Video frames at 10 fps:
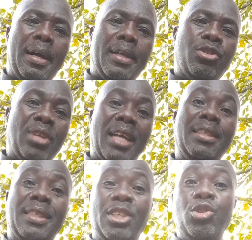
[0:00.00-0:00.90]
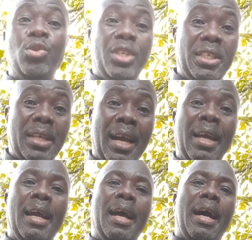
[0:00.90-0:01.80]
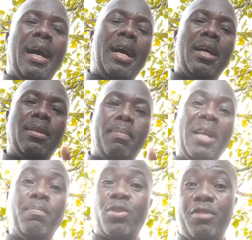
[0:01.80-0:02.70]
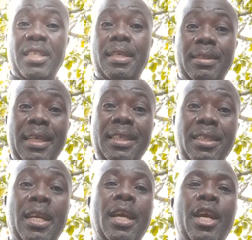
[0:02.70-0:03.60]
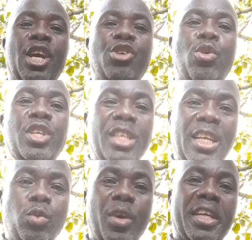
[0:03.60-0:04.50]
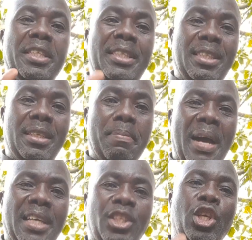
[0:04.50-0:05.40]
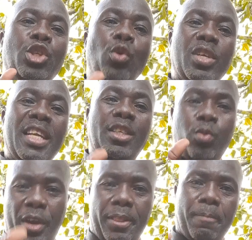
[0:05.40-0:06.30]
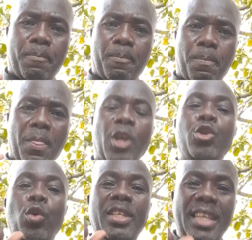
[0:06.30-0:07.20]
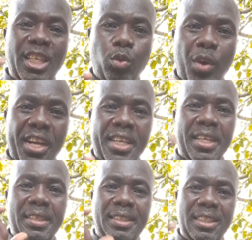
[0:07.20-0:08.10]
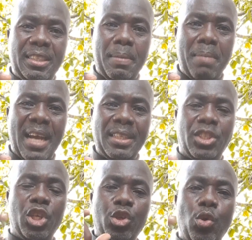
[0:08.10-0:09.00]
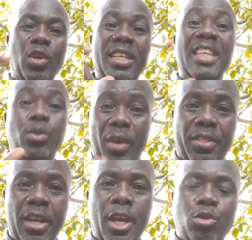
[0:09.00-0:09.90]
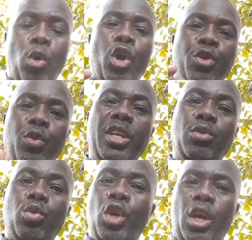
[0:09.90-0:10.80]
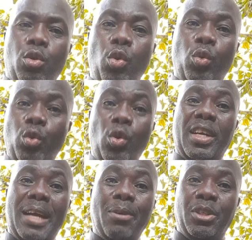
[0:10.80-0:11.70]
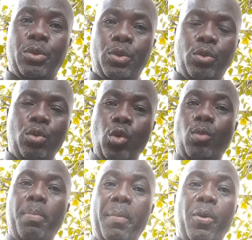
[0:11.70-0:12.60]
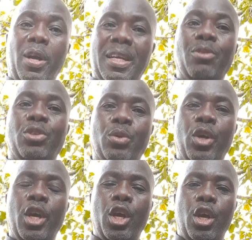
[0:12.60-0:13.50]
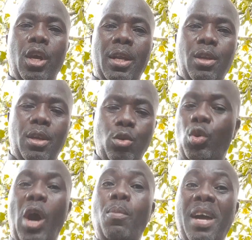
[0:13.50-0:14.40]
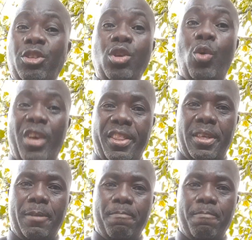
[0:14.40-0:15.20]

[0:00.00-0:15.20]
studies at UNISA, my professor said, your network determines your net worth. Your network determines your net worth. So you need to look around you. Look people around you. Look how much you are worth.